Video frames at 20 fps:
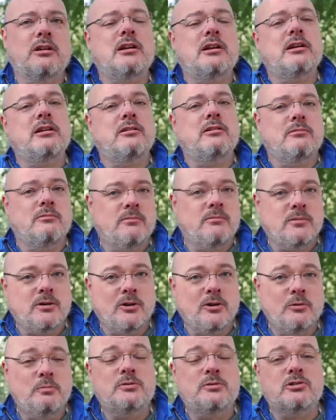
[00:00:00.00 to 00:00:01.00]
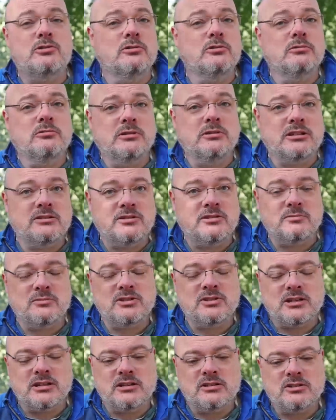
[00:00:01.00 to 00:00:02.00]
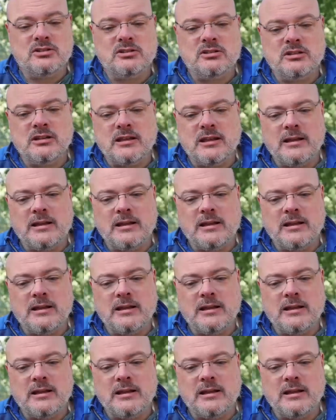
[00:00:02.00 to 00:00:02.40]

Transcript: I hope to, at some stage,